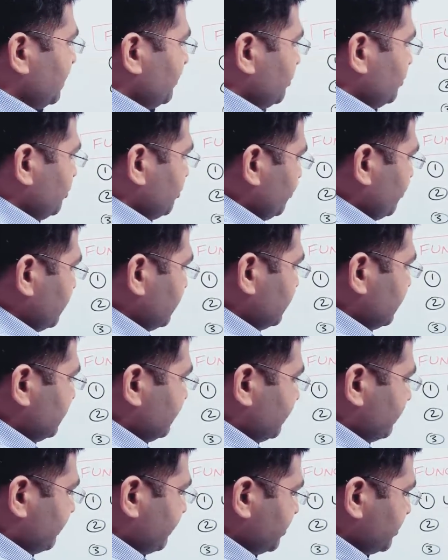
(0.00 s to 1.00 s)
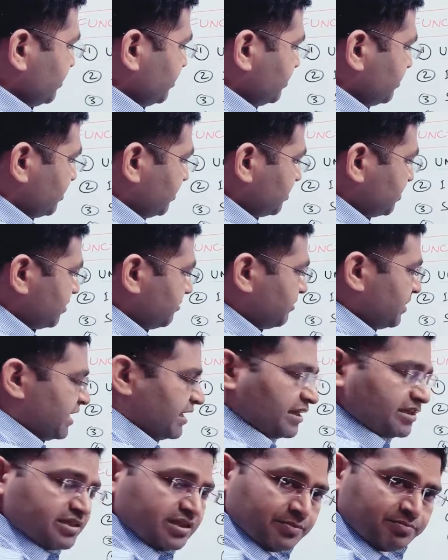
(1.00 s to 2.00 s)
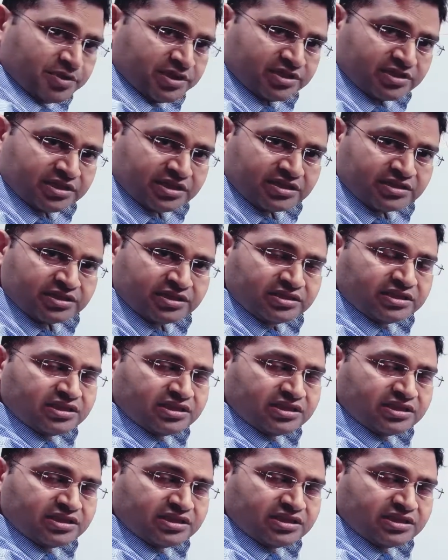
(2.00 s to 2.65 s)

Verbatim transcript: Unit integration, system and acceptance testing.